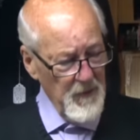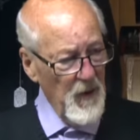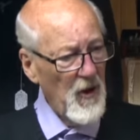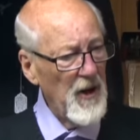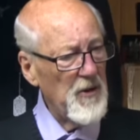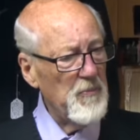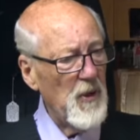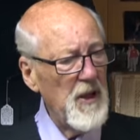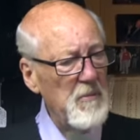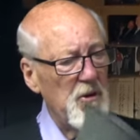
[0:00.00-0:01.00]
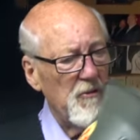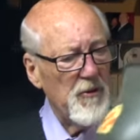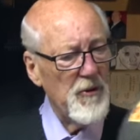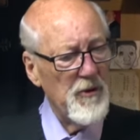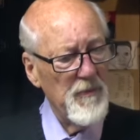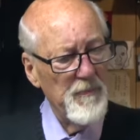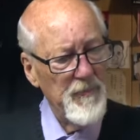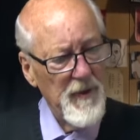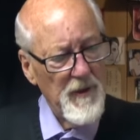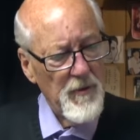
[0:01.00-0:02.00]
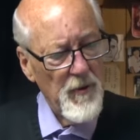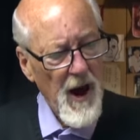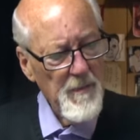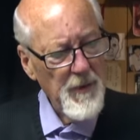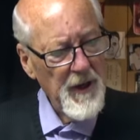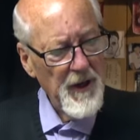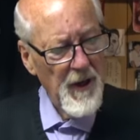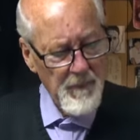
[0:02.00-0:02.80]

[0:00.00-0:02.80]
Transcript: well, I don't blame you for yeah, wrapping it, it yeah.